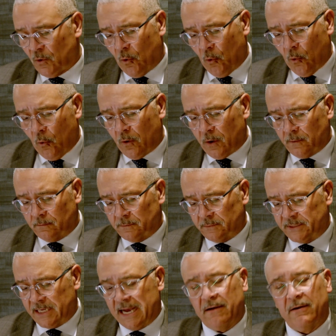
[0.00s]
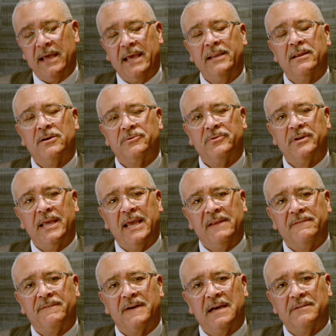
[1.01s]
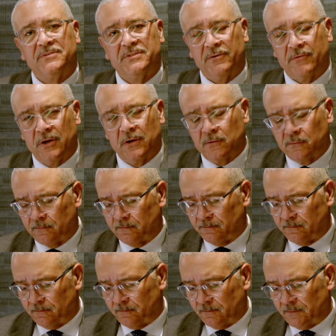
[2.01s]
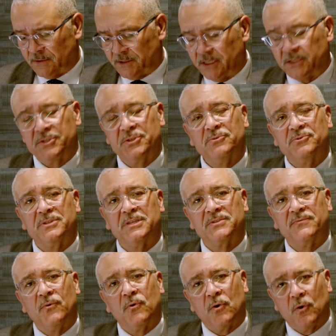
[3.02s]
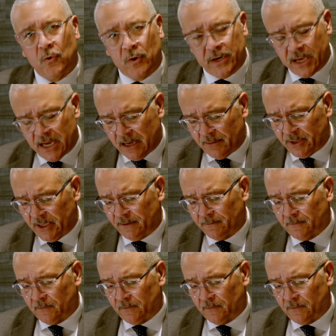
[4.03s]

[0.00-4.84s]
or dial 800-850-6264 or NAMI.